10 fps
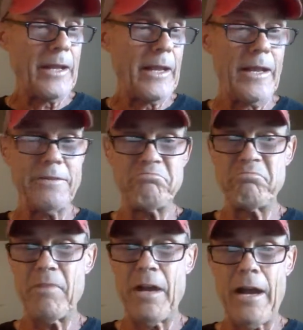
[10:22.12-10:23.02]

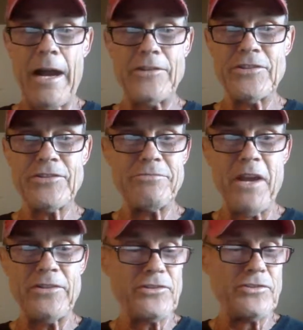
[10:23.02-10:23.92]
And I
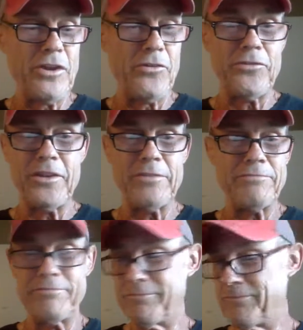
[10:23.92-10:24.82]
just know
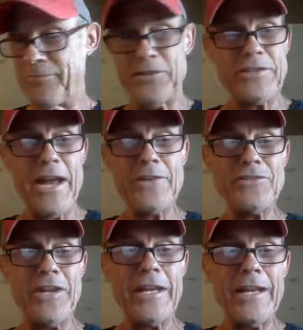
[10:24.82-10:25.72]
that this guy's
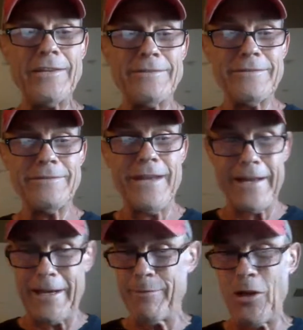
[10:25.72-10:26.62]
an idiot. I
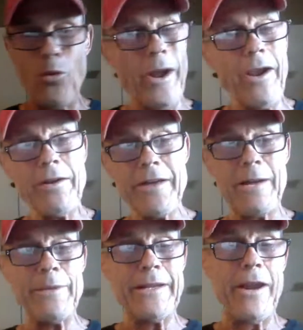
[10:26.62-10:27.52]
got to be aware, got
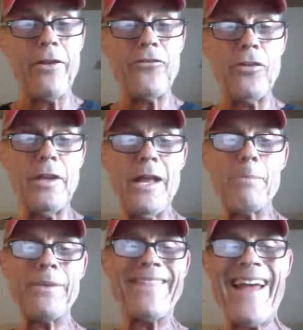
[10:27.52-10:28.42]
to be careful,
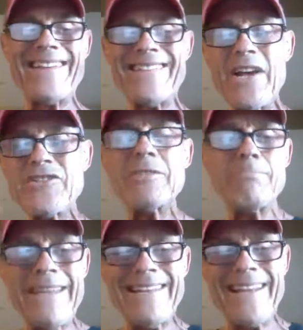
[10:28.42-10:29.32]
but that
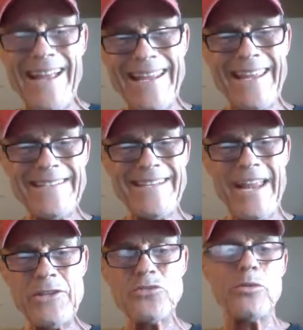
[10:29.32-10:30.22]
doesn't mean that I get
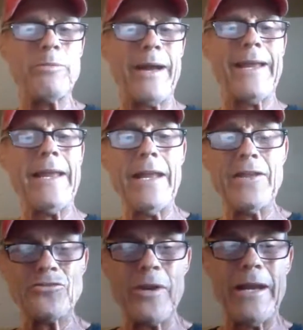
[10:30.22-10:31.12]
tense with my
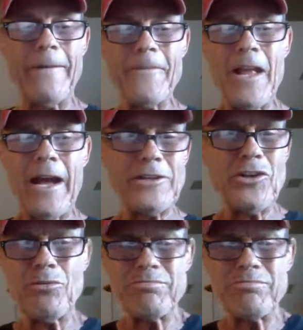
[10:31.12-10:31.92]
hands, right? I'm